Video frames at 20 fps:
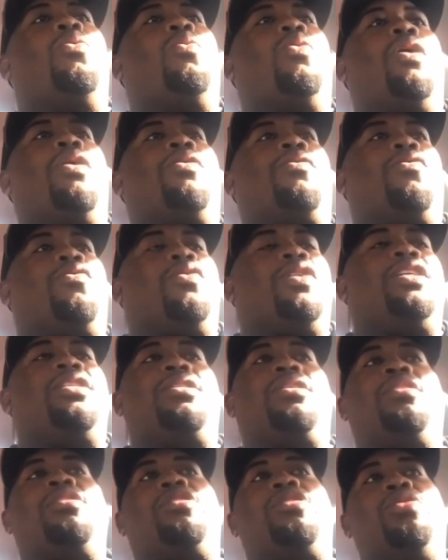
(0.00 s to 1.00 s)
what
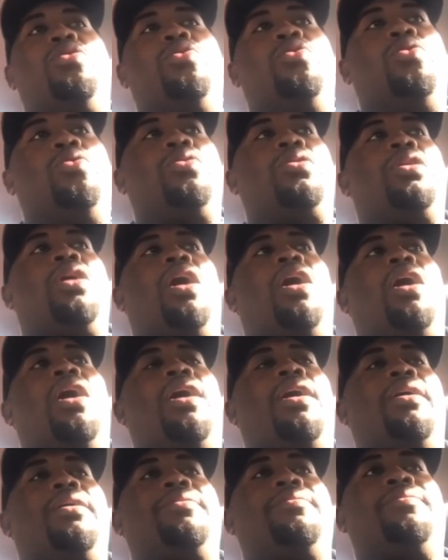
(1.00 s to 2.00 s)
research tools
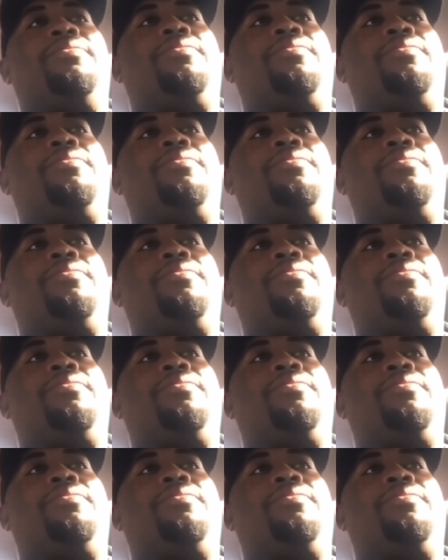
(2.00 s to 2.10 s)
are,